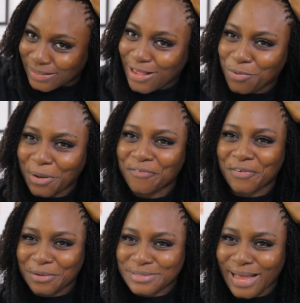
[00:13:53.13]
That's what it
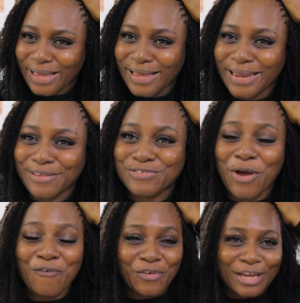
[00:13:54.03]
feels like. It is
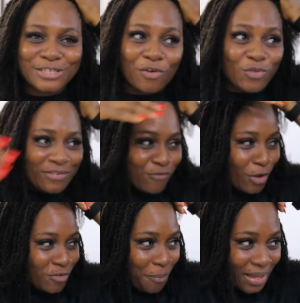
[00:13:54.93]
so freaking soft, just if you
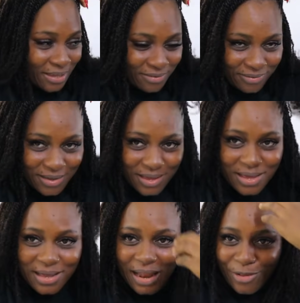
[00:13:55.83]
want to pack it.
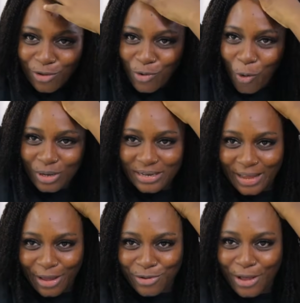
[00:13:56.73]
I just hold it
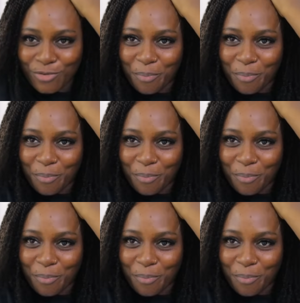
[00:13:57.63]
like I'm trying to.